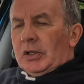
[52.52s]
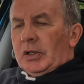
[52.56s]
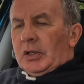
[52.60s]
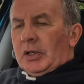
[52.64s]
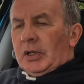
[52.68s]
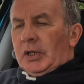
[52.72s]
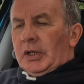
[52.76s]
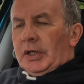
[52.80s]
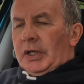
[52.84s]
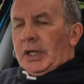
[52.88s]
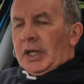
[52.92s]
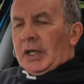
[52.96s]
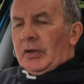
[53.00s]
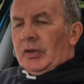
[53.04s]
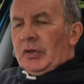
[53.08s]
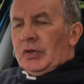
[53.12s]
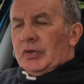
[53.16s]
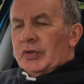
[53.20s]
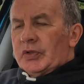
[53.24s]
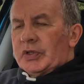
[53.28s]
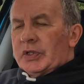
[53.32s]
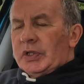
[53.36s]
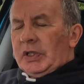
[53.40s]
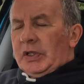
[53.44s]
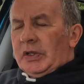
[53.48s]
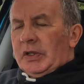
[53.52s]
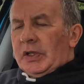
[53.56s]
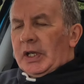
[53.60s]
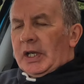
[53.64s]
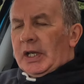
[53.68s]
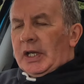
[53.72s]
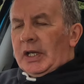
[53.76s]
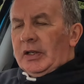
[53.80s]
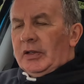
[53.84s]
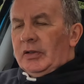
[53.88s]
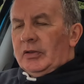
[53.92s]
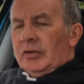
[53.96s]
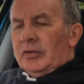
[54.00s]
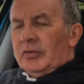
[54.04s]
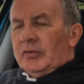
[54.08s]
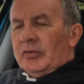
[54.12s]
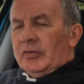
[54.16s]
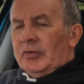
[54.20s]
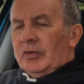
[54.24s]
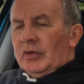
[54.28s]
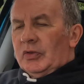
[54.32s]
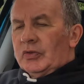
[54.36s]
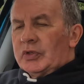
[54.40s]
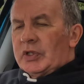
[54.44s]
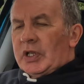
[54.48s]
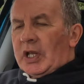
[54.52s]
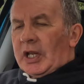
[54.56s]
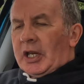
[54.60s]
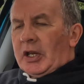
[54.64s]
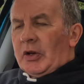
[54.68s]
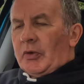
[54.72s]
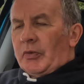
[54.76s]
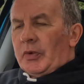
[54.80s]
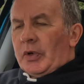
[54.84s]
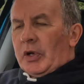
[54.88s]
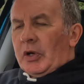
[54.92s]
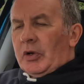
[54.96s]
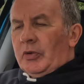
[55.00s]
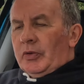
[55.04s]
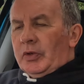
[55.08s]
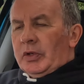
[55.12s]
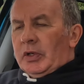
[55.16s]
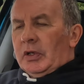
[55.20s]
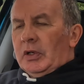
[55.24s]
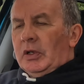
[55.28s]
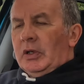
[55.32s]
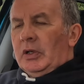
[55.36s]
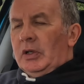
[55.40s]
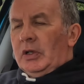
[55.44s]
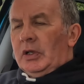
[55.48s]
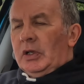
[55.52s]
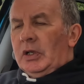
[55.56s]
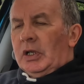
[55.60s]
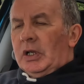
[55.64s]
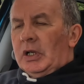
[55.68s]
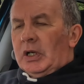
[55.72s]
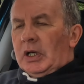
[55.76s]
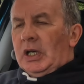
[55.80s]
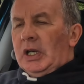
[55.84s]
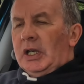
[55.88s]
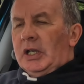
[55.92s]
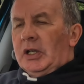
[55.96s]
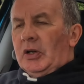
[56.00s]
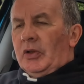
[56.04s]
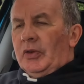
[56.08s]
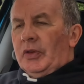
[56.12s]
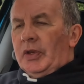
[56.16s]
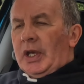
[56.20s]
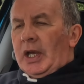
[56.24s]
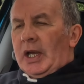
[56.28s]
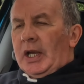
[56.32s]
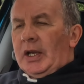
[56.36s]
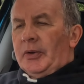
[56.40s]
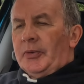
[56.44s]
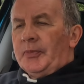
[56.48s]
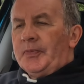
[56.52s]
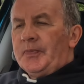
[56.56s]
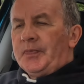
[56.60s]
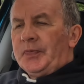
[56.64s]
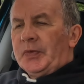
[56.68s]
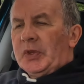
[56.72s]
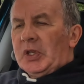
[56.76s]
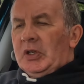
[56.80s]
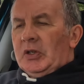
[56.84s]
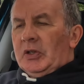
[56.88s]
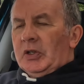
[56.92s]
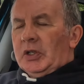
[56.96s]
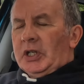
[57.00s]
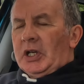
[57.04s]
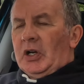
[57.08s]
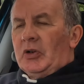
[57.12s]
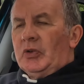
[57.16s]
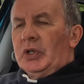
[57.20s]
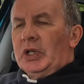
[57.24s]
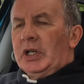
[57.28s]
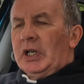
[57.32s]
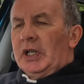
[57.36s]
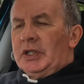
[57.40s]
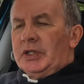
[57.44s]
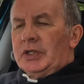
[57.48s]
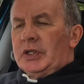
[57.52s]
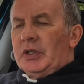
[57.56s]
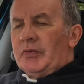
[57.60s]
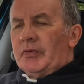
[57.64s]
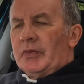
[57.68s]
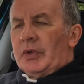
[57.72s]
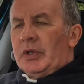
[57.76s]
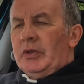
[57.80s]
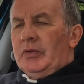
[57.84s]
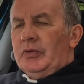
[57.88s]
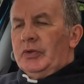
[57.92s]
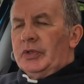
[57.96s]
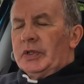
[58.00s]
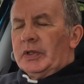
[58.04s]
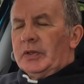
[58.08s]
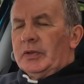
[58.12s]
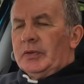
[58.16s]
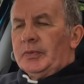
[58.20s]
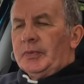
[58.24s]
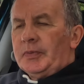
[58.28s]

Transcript: And now you'll see there, it looks like a road. Click on that. Calculating route.